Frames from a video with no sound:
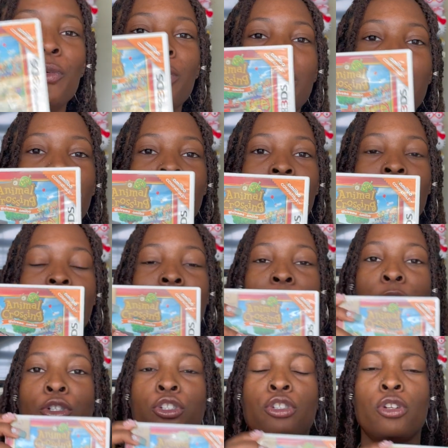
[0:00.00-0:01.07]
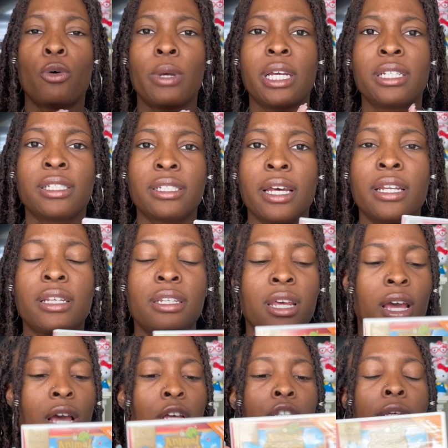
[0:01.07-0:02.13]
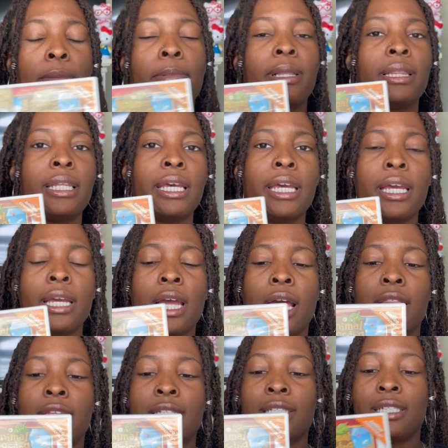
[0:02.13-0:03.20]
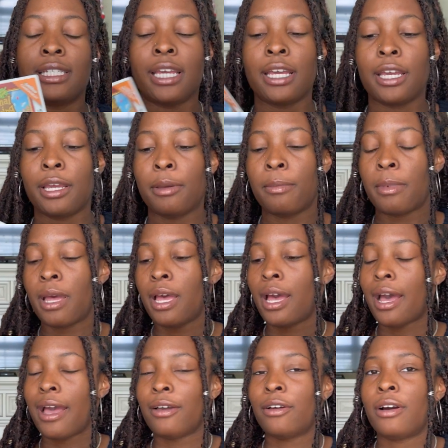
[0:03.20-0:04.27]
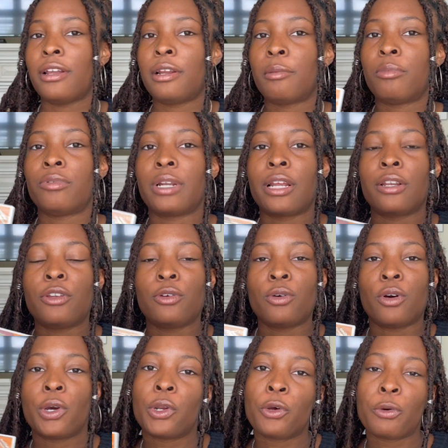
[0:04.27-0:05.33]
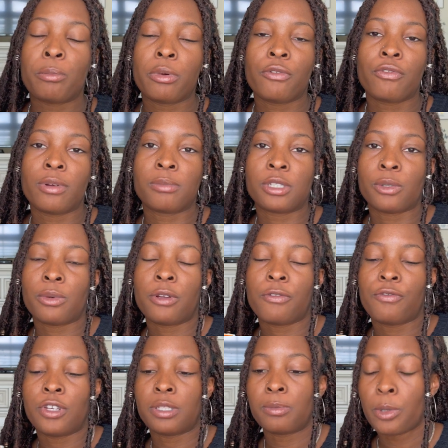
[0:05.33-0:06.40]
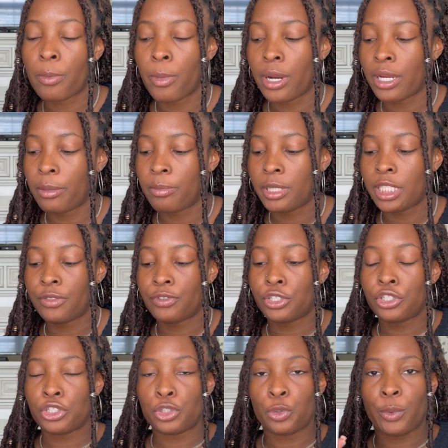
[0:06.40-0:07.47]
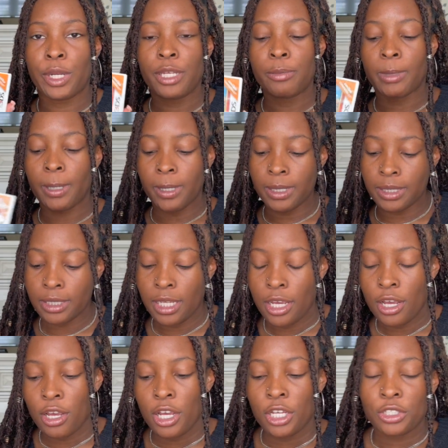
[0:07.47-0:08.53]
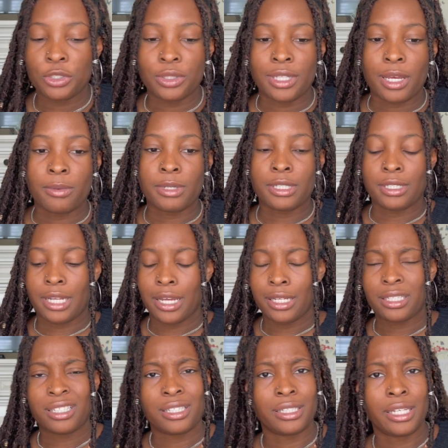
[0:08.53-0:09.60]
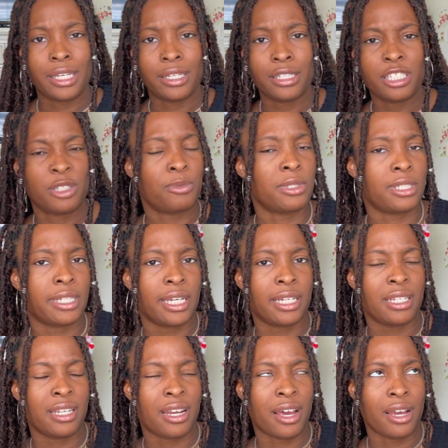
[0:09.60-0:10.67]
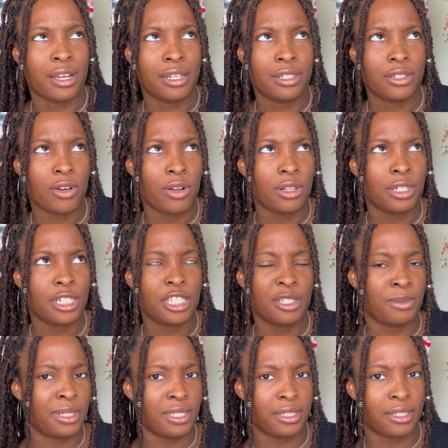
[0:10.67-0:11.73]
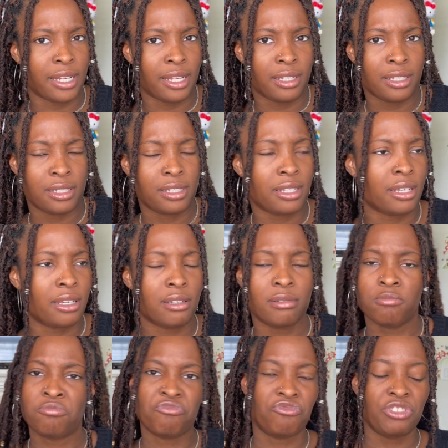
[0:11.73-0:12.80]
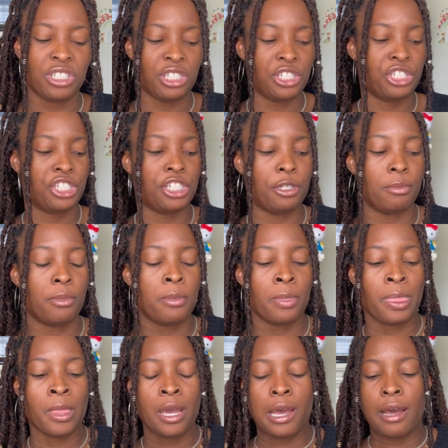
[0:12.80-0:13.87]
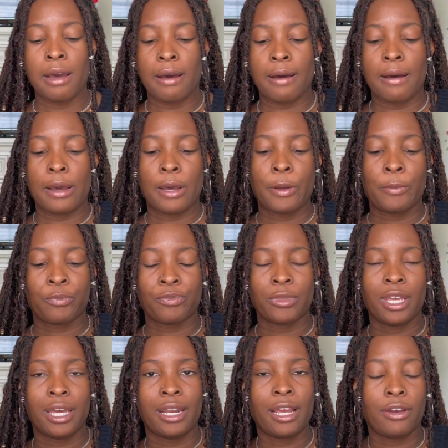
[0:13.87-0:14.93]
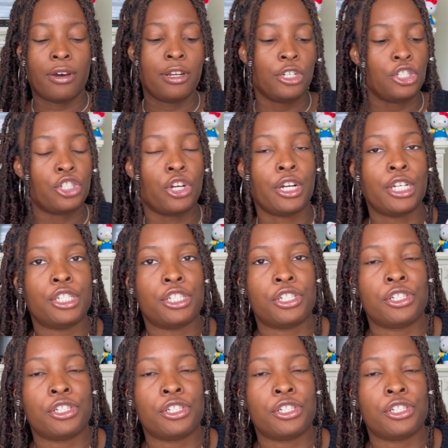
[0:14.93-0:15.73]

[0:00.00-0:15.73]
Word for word: Leaf. I was so excited to play this game. I got it brand new, unopened, from someone on Facebook Marketplace for just twenty bucks, so that was nice. The case was like nine dollars with the stylus, like really cheap. Um and I got a charger.